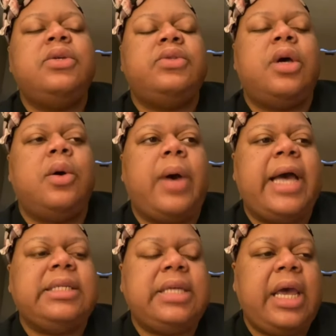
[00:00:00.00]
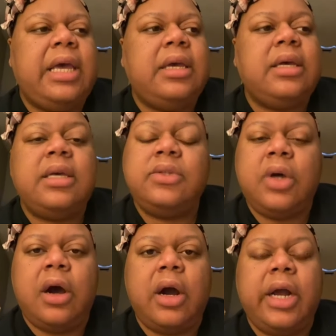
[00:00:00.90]
So I take his
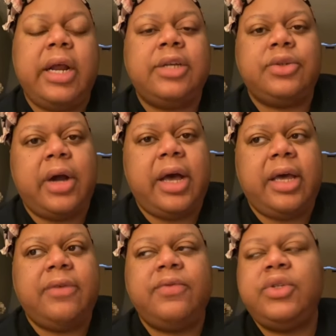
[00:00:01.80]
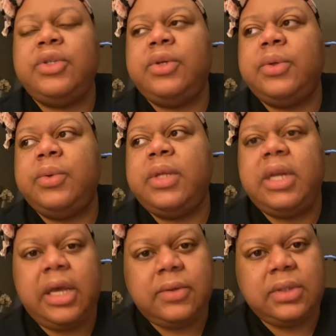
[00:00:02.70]
car and I drive to the
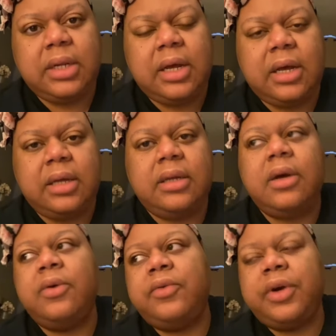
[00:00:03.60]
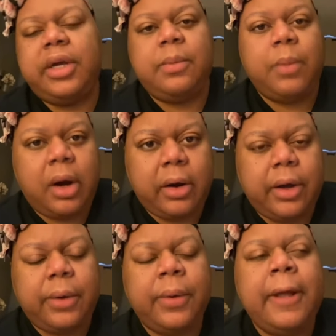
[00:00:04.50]
nail salon over in
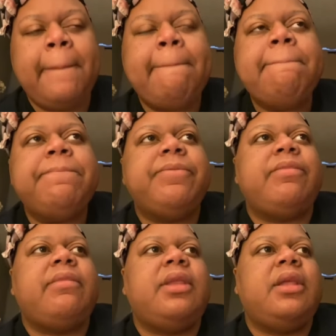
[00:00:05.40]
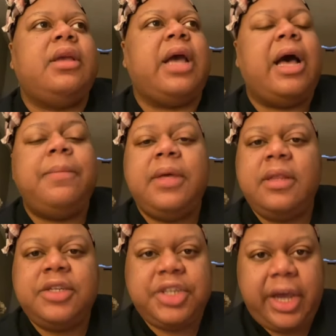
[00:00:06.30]
Morrow. I'm
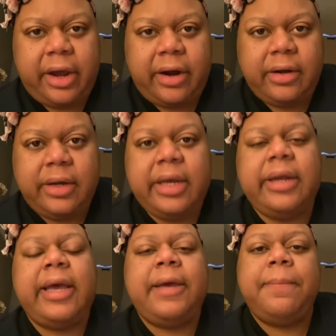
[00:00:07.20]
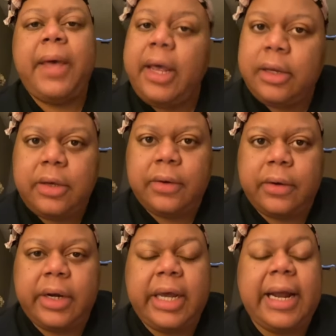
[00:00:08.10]
in the chair getting a
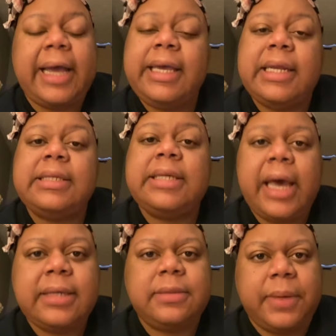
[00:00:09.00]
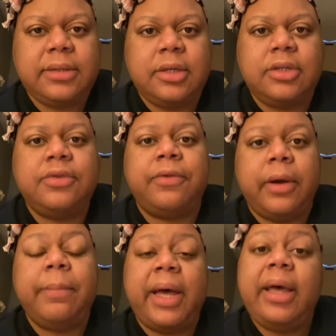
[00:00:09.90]
pedicure and I get a text message
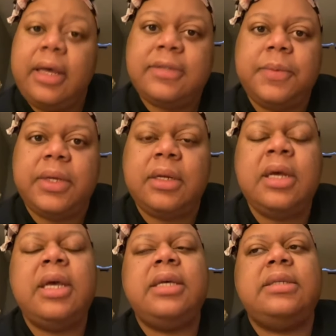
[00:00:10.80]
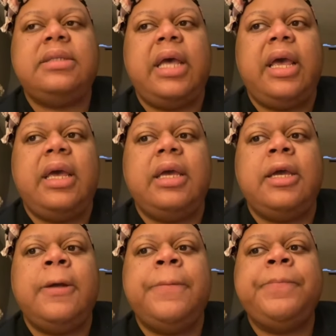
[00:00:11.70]
from my husband
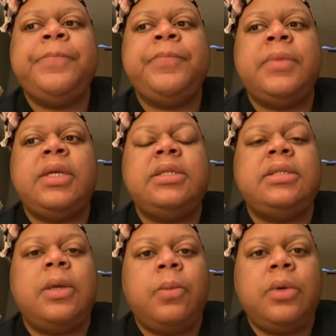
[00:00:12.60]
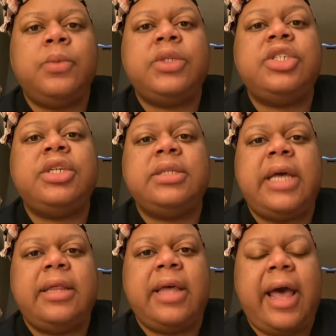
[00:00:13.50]
saying, Someone was
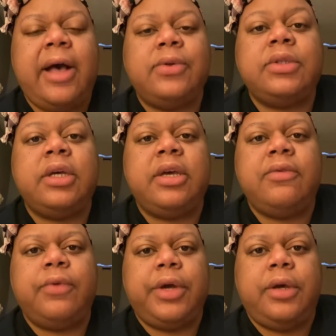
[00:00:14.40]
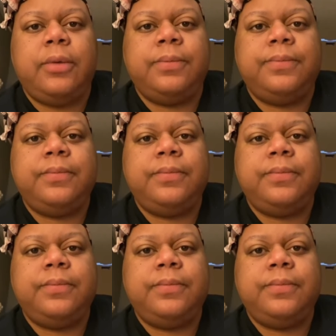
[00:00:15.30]
just at the house looking for you.